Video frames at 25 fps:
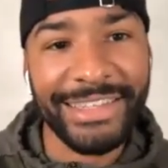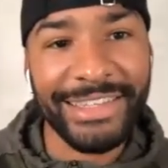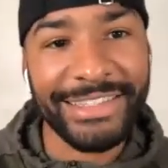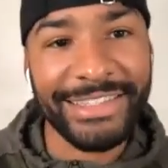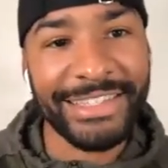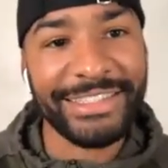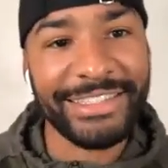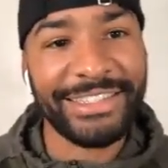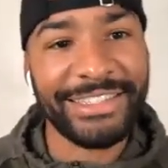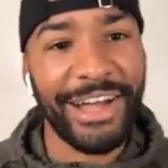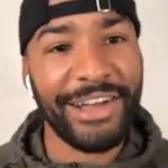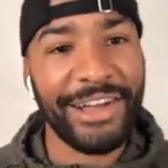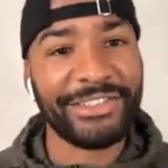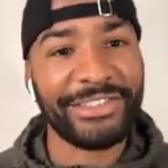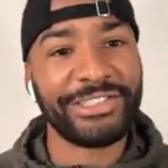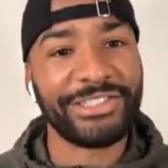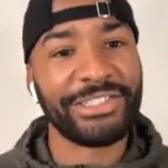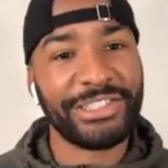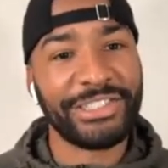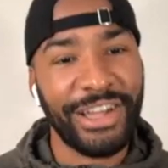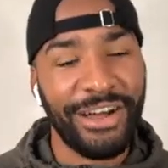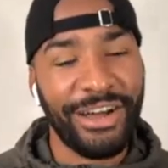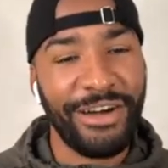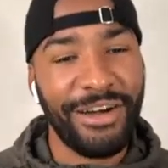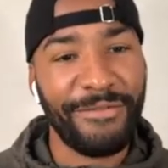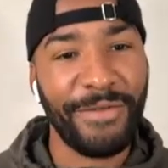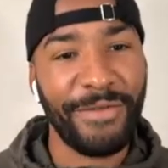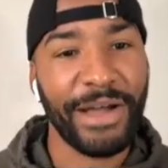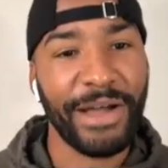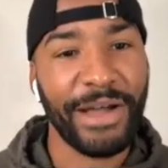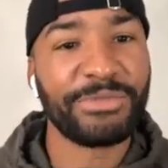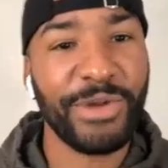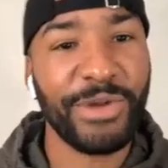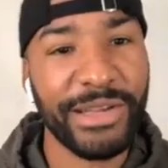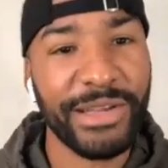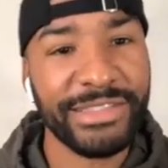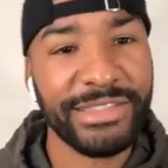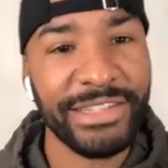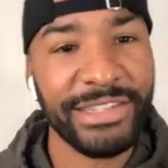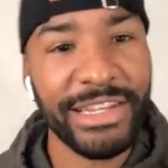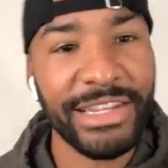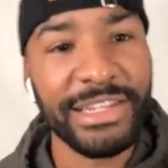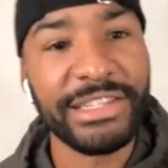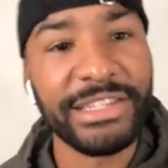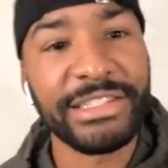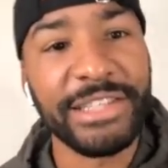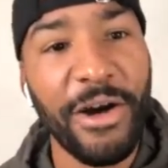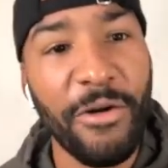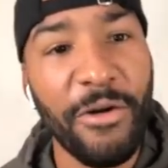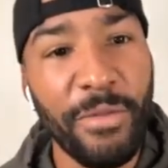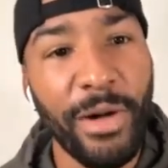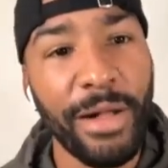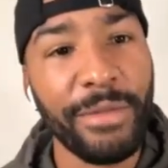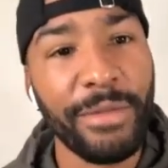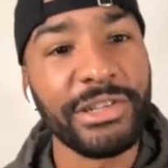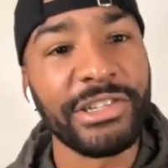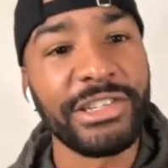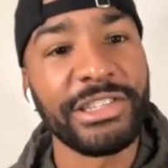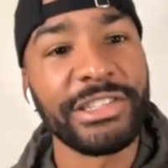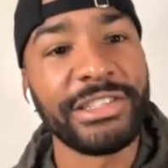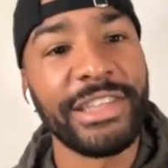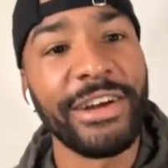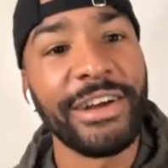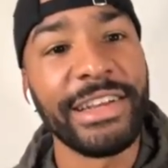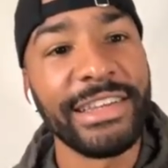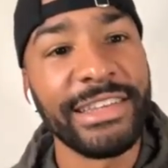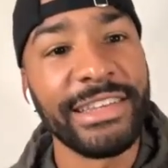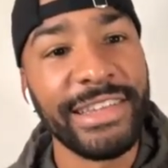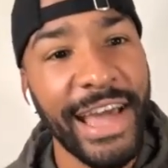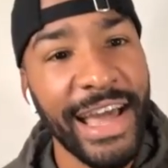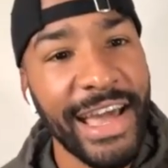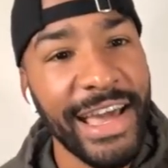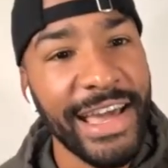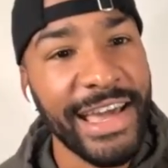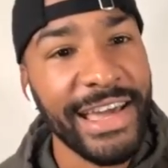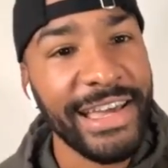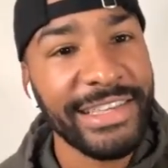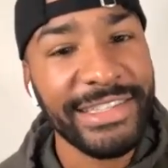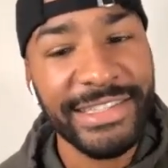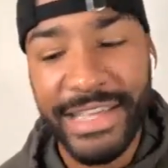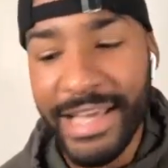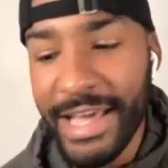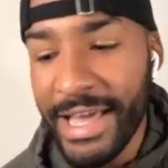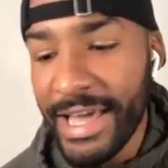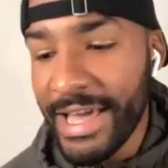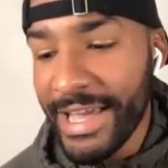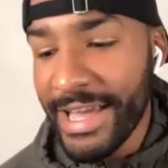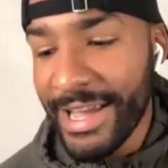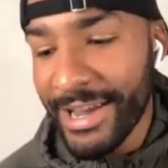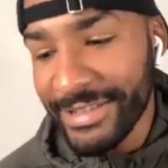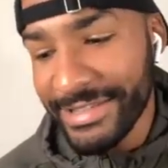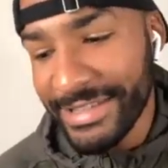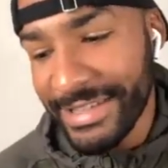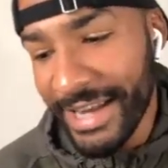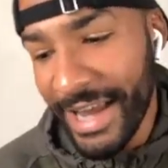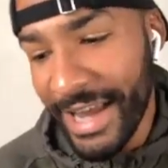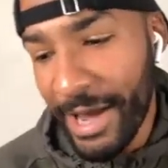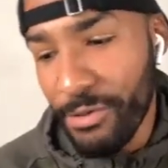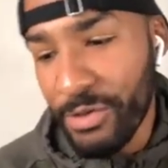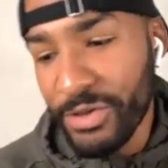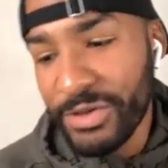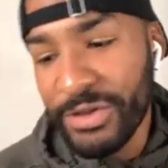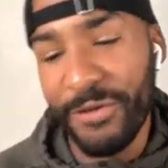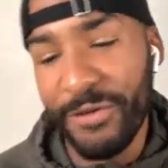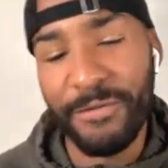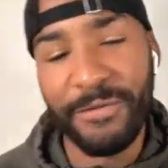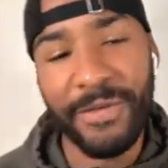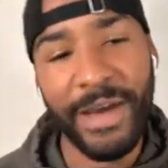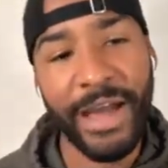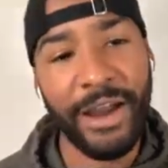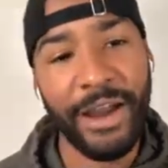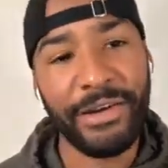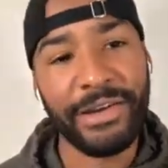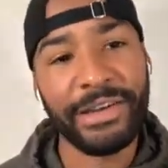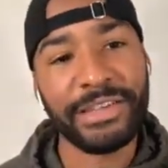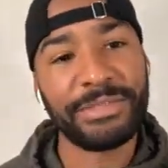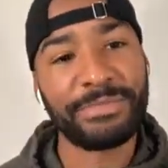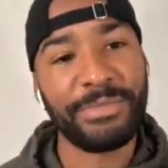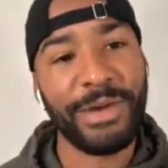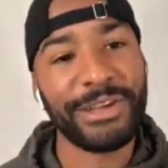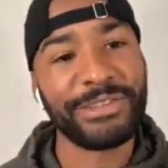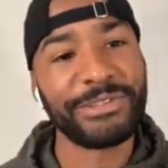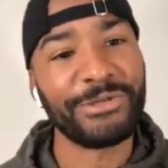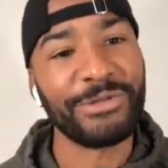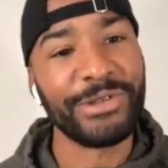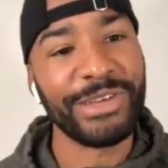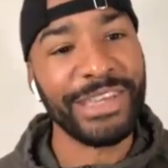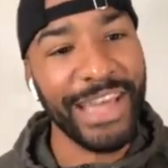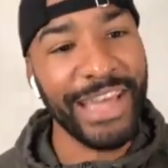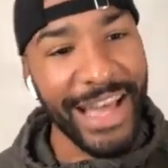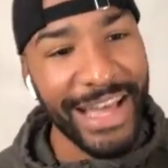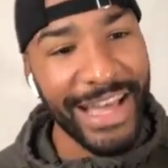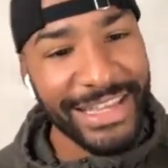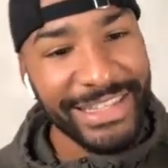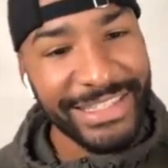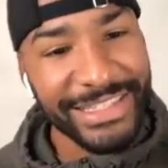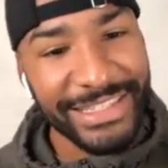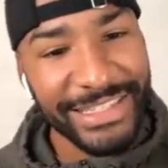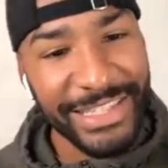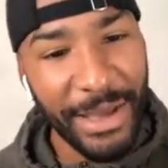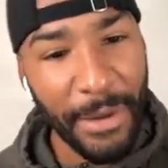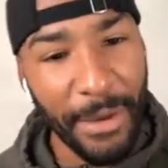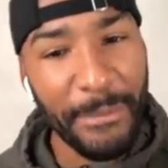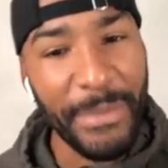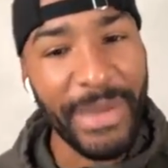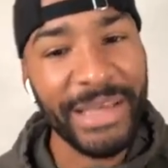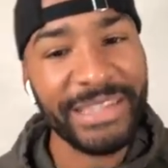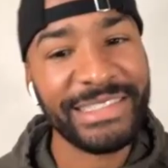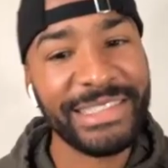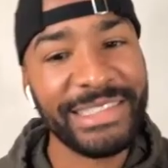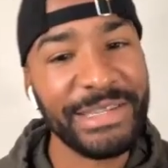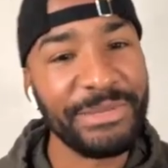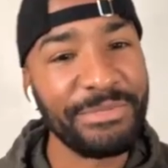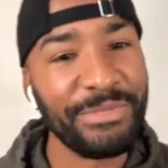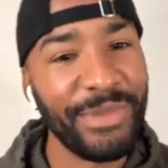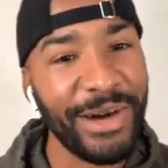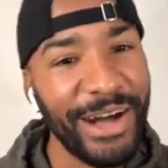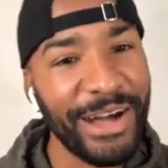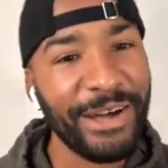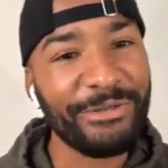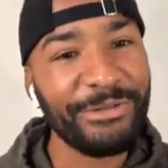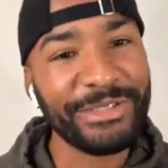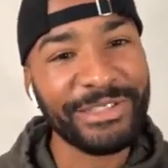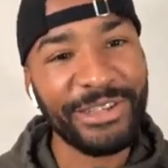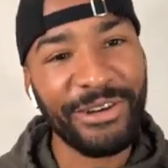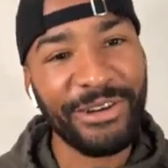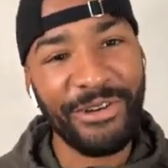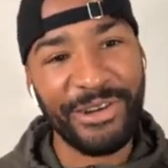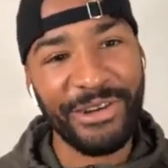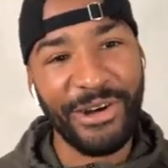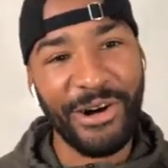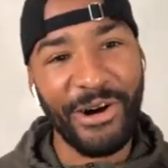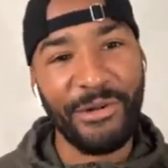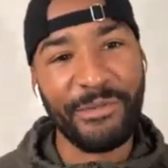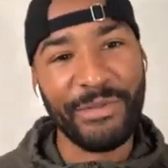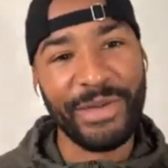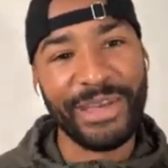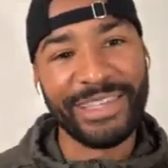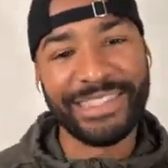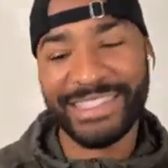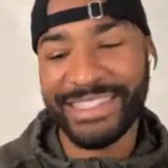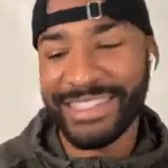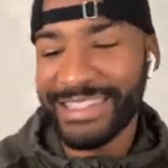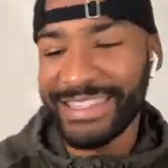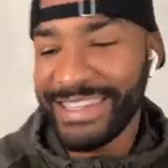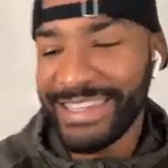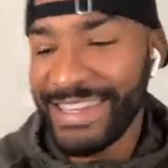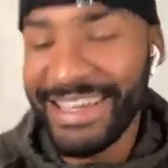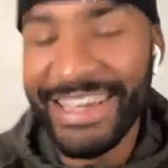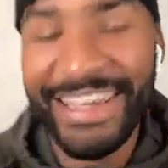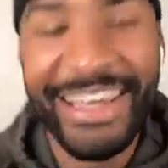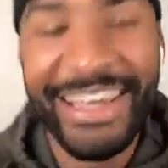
This is Taj Deshawn, Vice President of Self-Publishing 30 Days, here today with a very special guest, Misty Buck. What's going on, Misty?